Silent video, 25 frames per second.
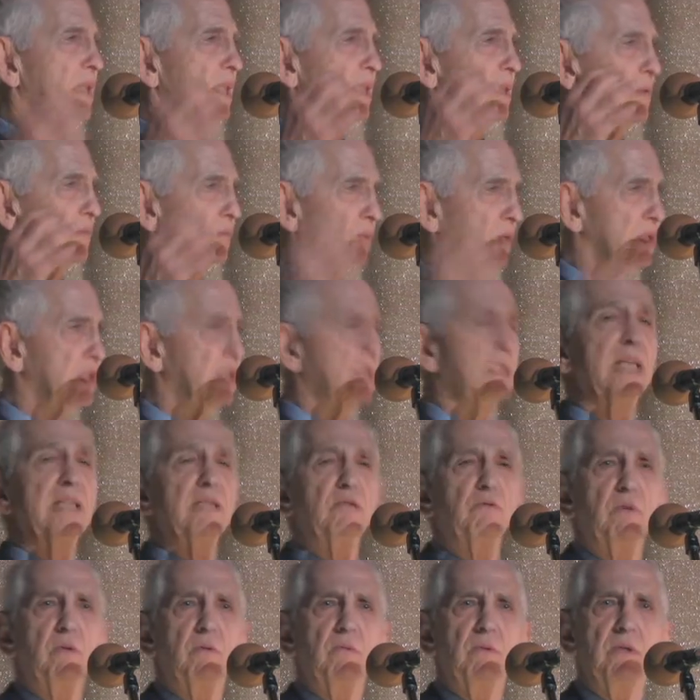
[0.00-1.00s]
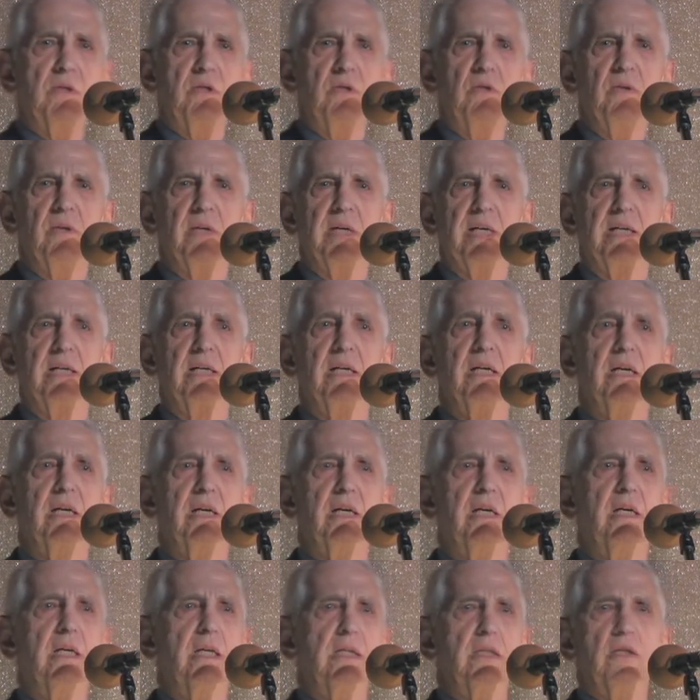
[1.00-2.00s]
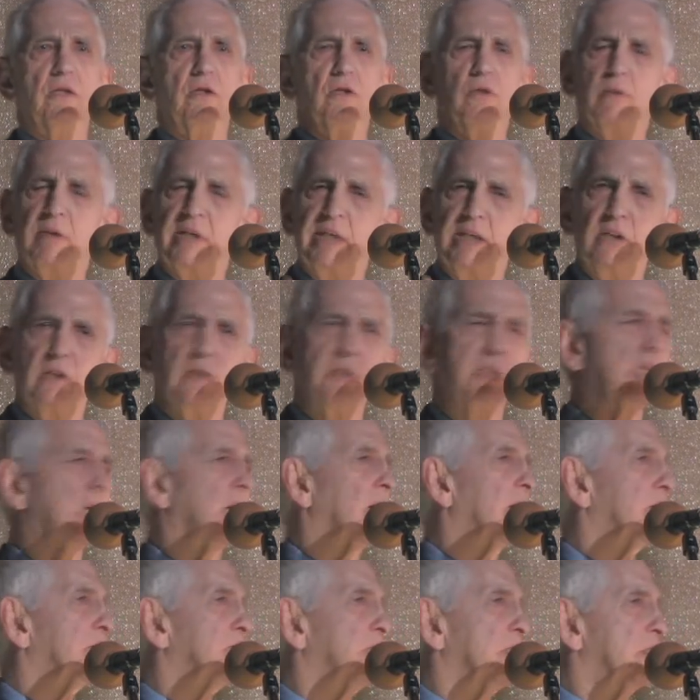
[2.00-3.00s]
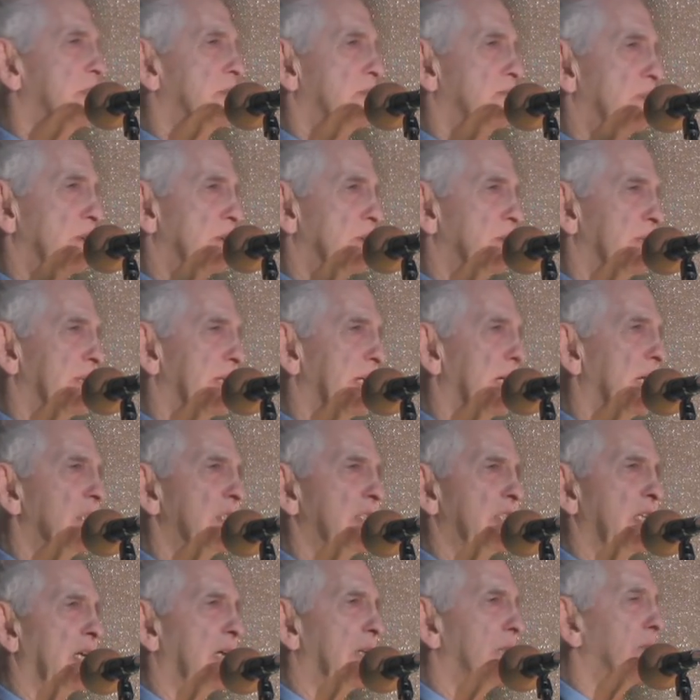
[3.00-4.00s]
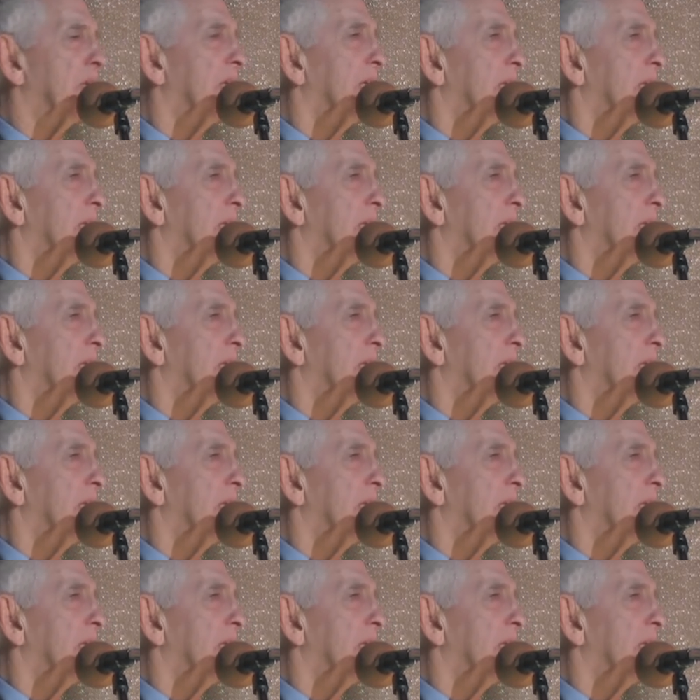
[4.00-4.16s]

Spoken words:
and that's what we're doing. You're doing your job, and we're doing our job.